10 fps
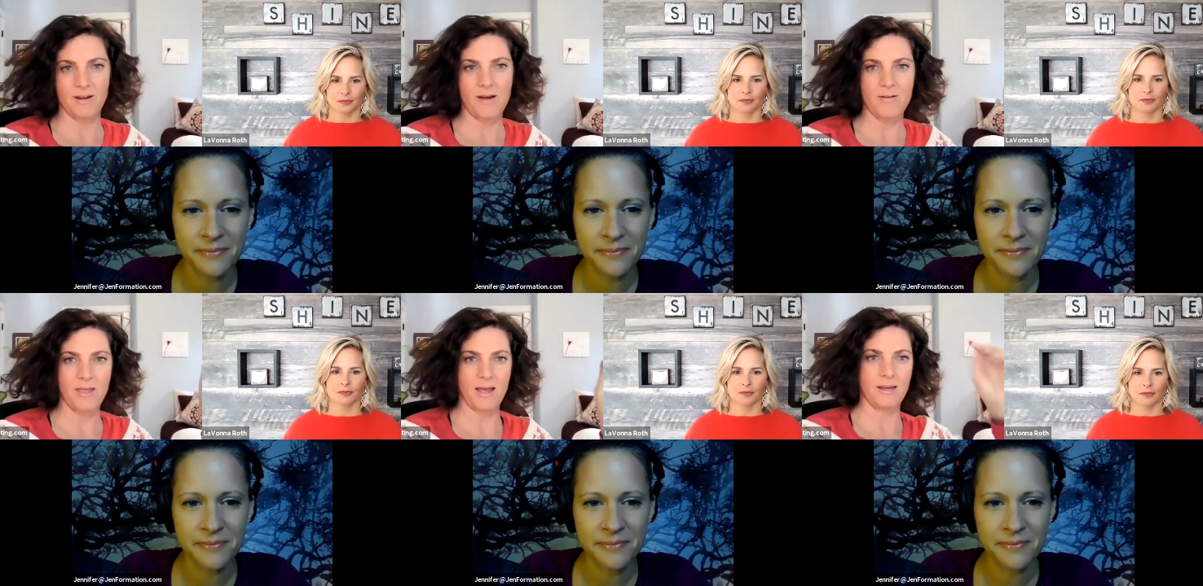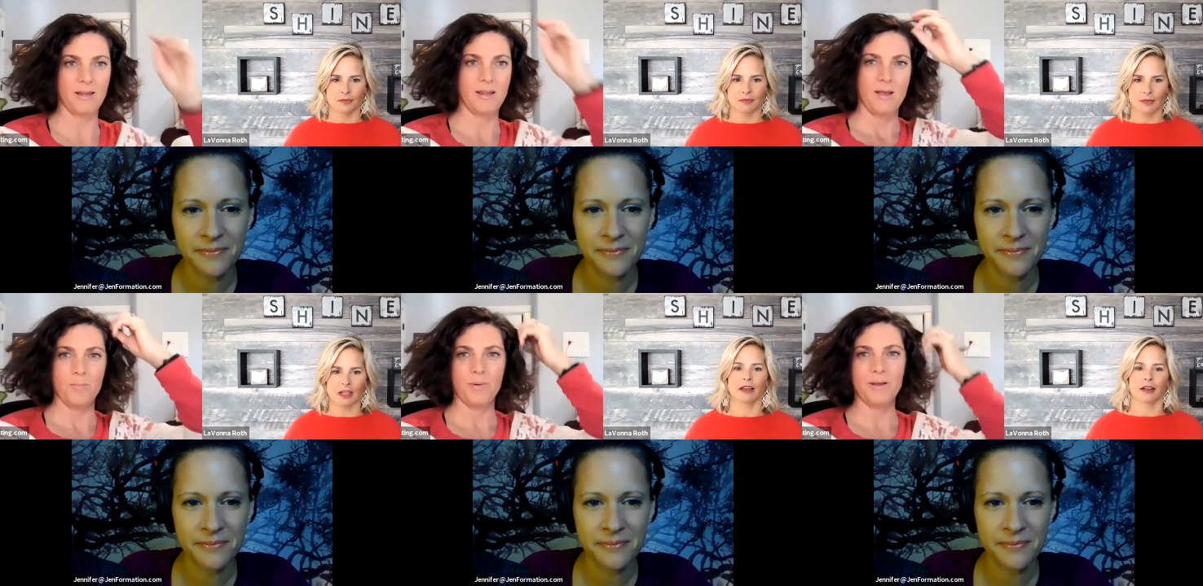Speaker 1: now and then.
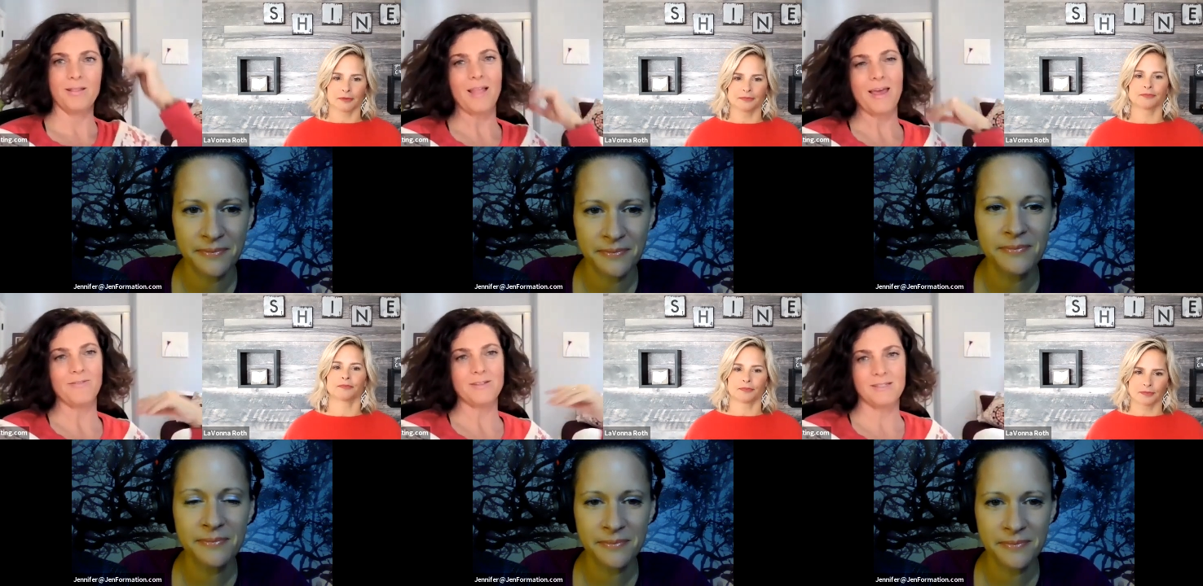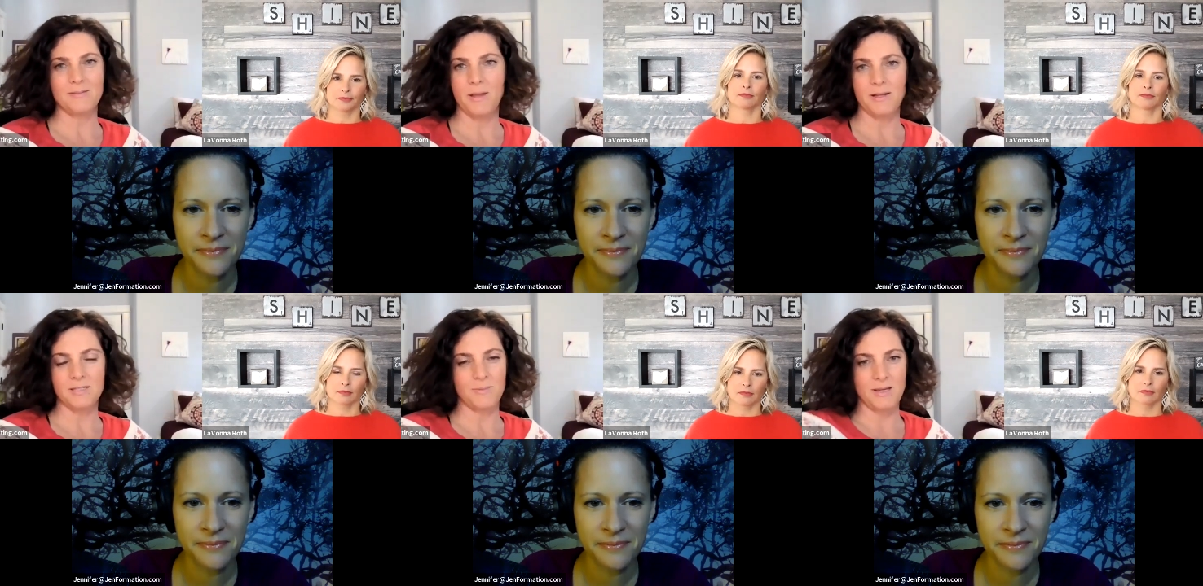But life isn't
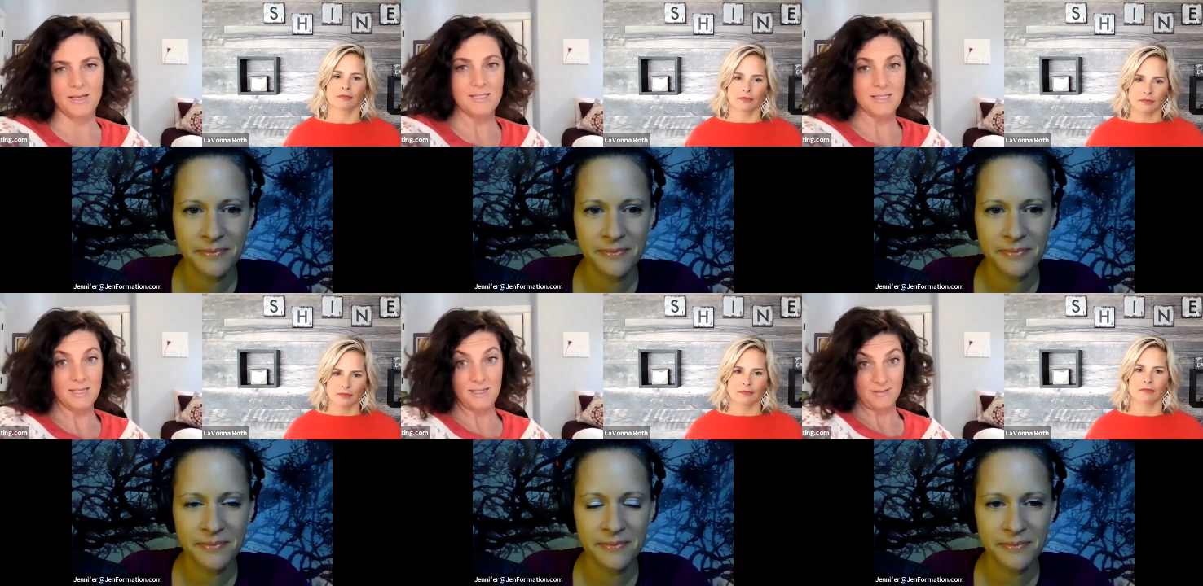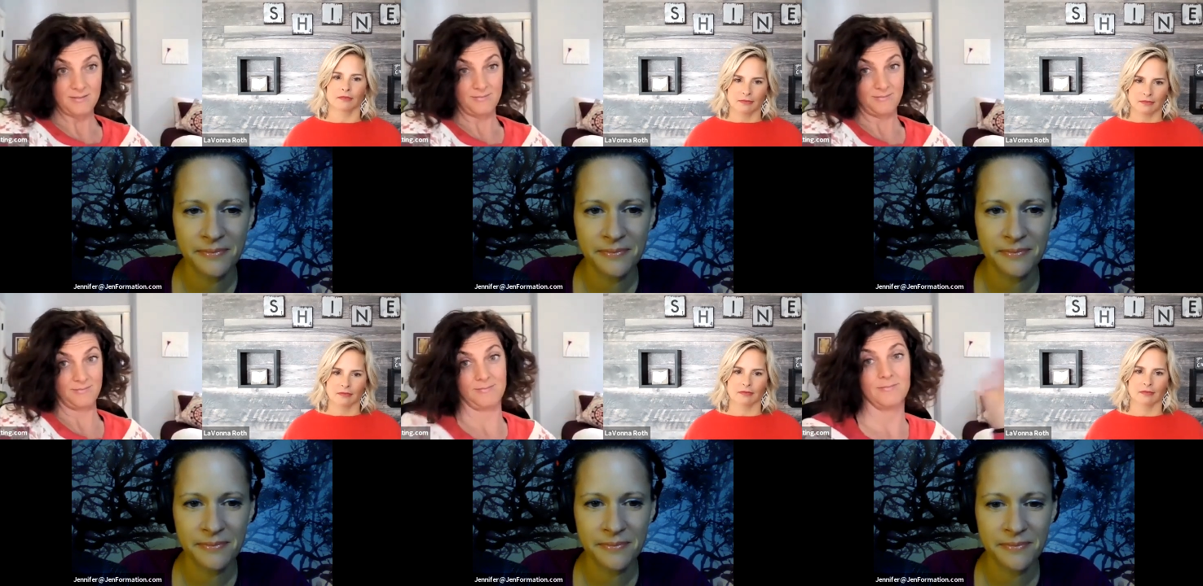meant to be easy.
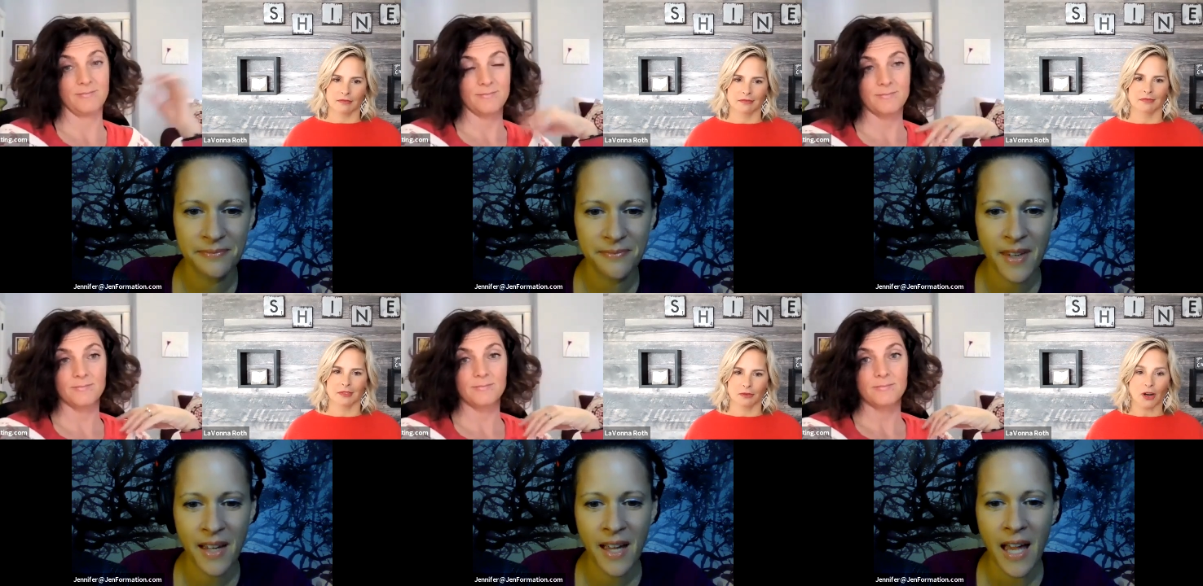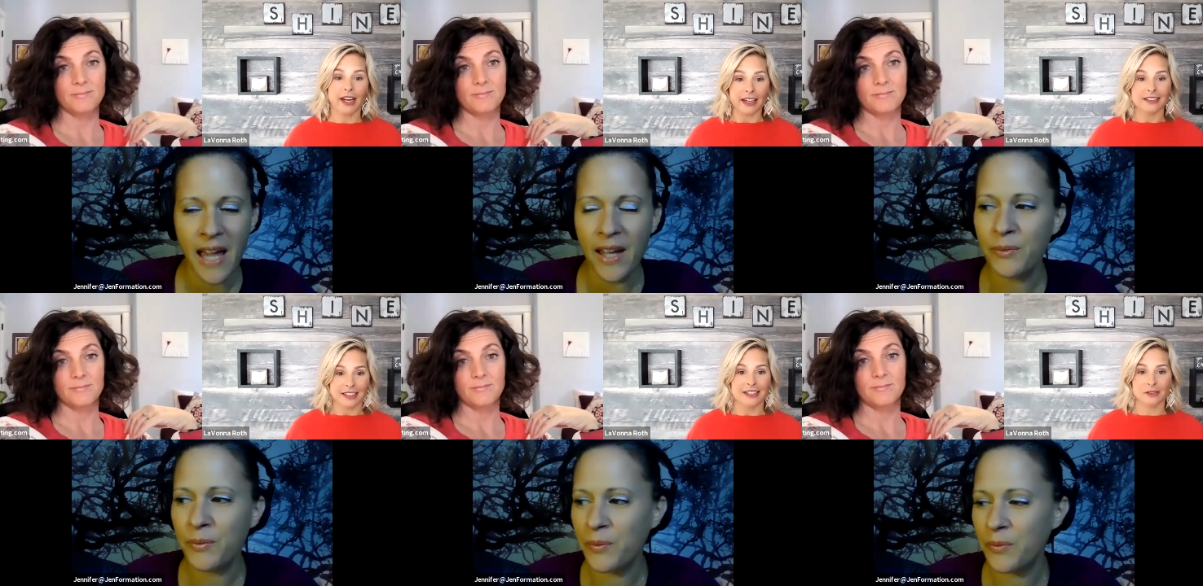
Speaker 2: Right.
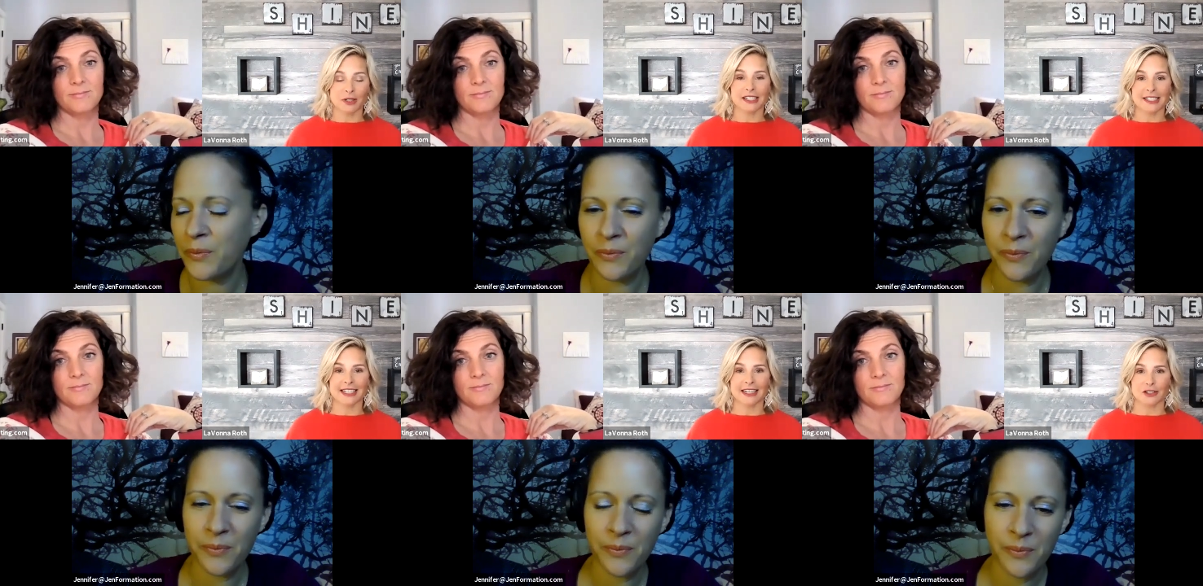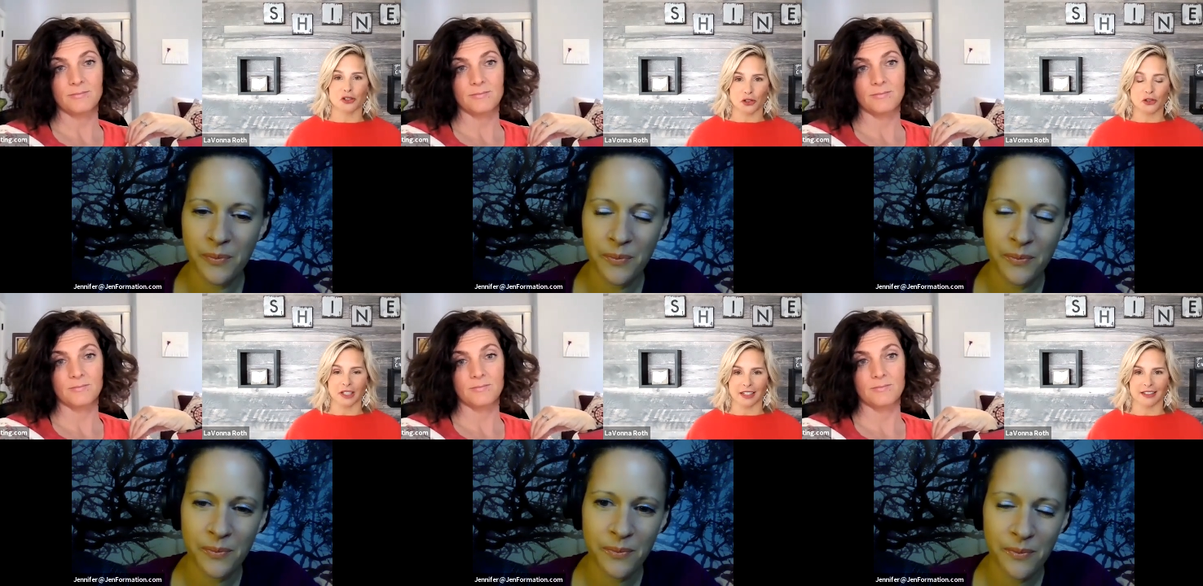It's we need to see it as a
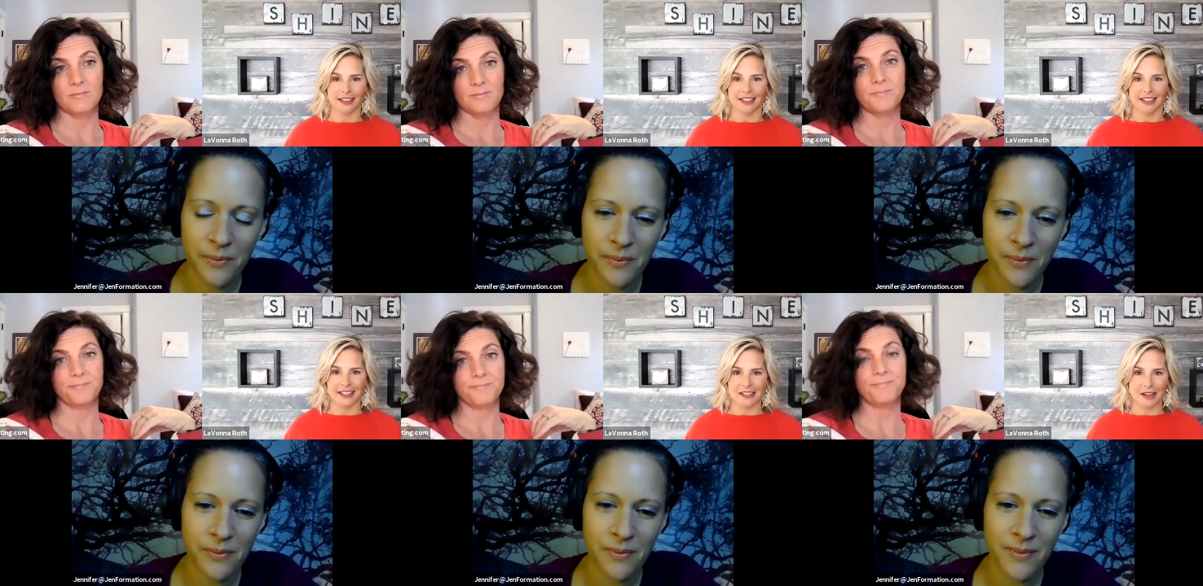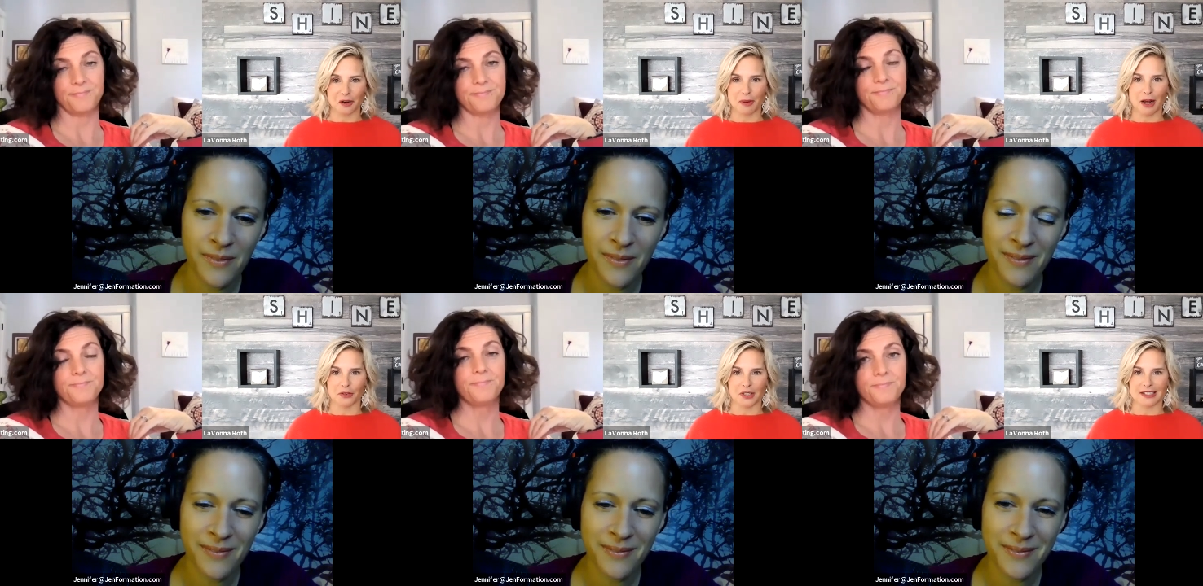journey. It's not about
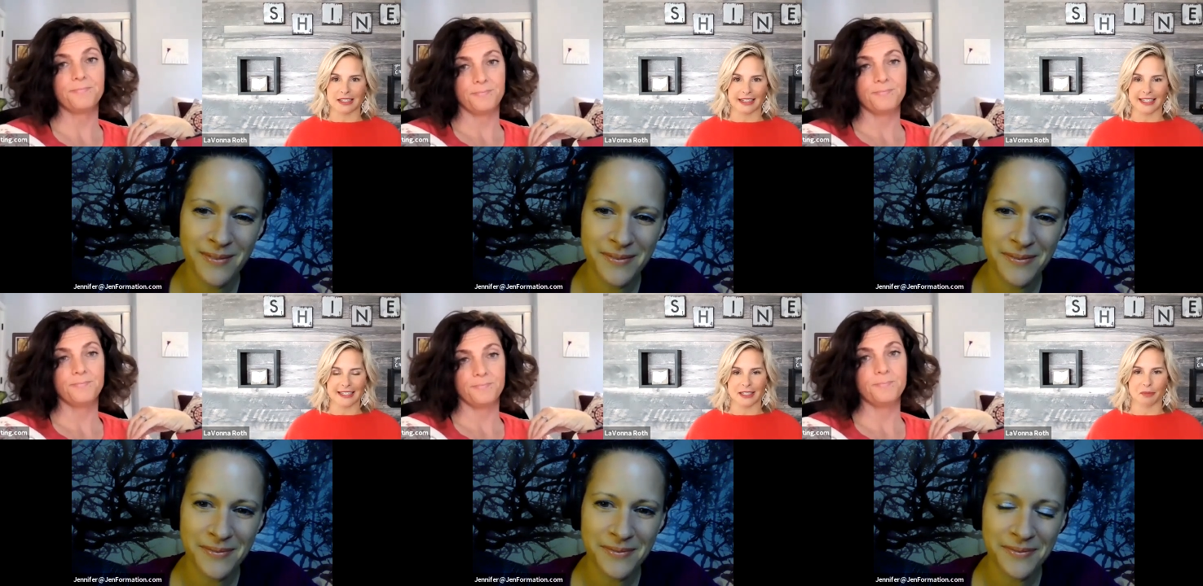this like easy